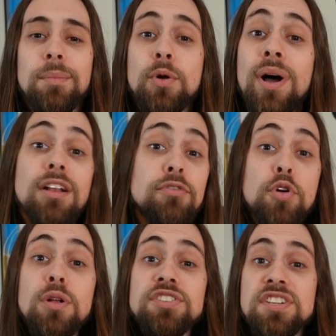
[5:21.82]
But well,
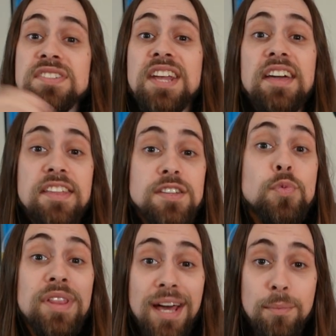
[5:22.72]
overall, just take this
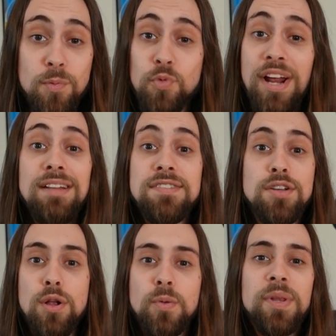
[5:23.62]
with a grain of
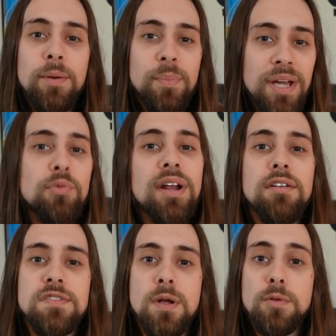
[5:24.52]
salt, with a big grain
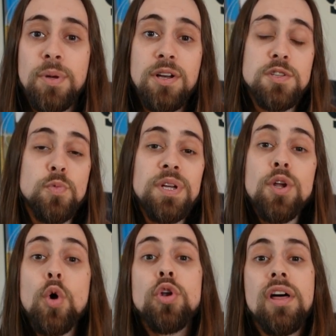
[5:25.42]
of salt, because we
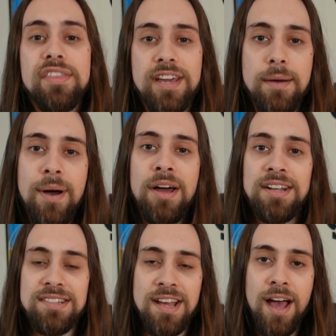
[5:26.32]
know nothing about
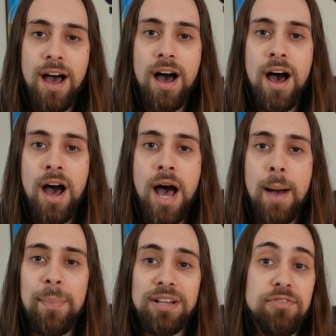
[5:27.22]
it
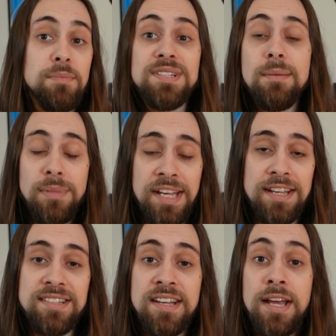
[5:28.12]
apart from some
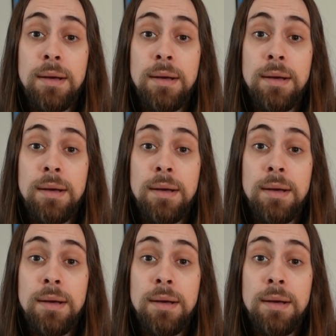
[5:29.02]
leaks.